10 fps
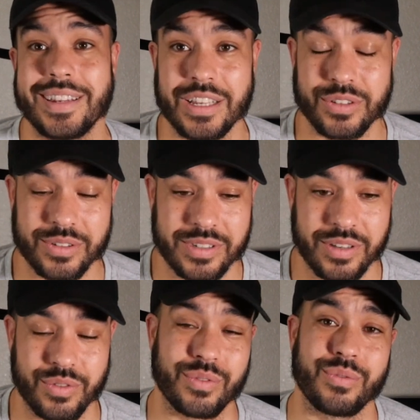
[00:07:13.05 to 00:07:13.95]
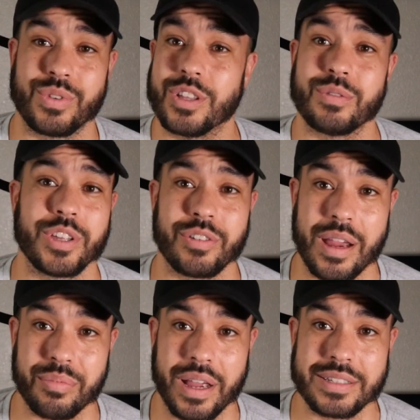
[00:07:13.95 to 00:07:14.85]
deals, really, really
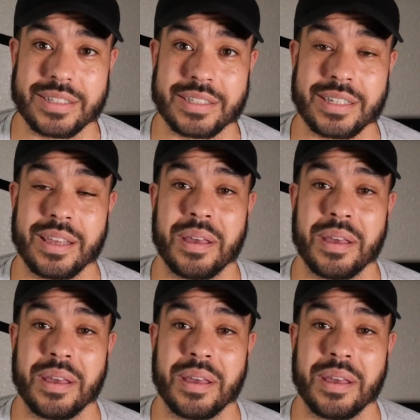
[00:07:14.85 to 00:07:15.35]
great prices,